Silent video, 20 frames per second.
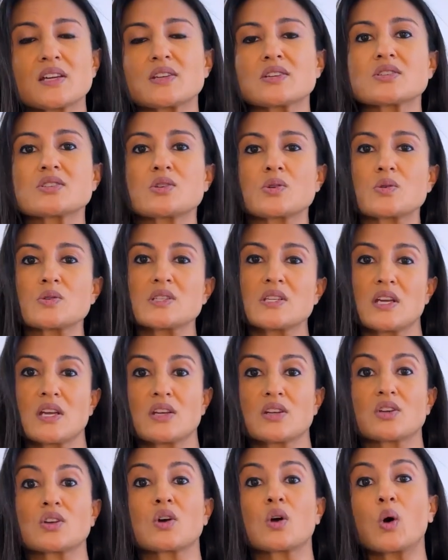
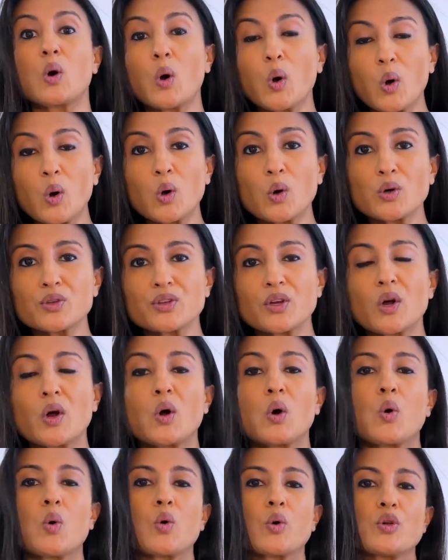associated cold,
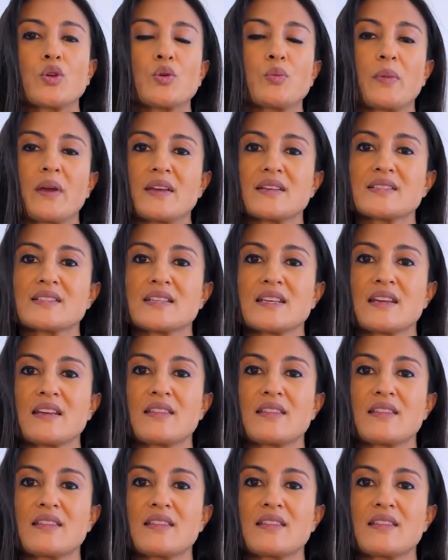or you may see